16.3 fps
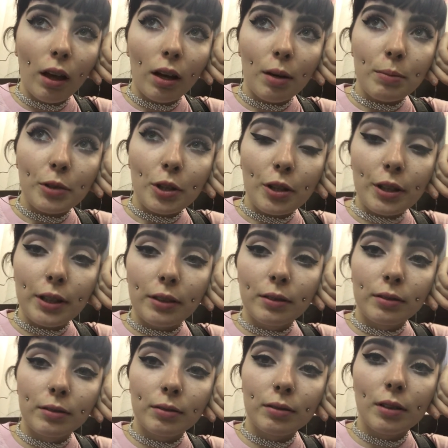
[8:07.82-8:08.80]
I'm dying.
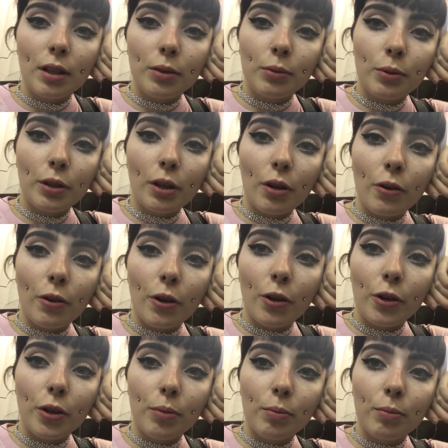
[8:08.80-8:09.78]
I want to go
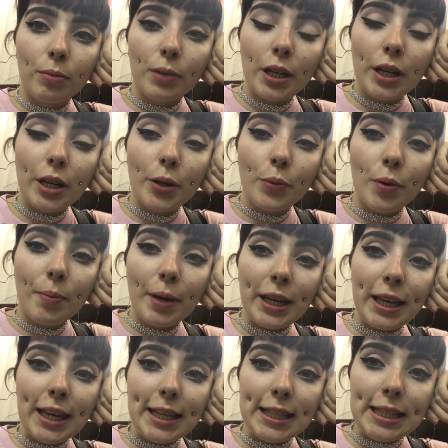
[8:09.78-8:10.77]
home and I want my
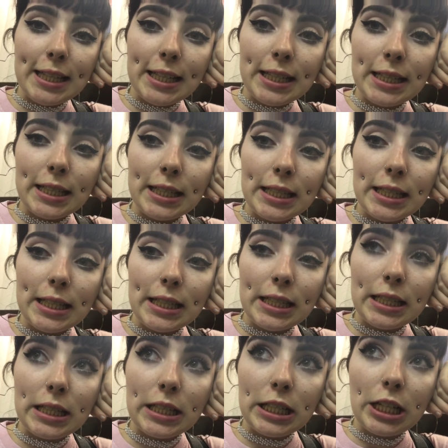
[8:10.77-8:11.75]
kitten
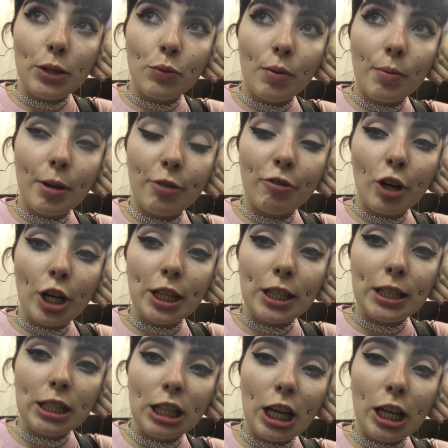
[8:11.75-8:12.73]
and I want my rice
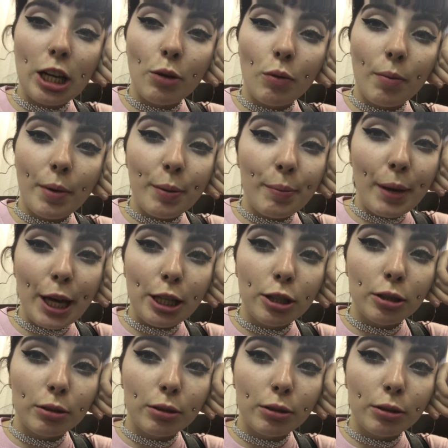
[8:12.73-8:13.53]
and I want my bed.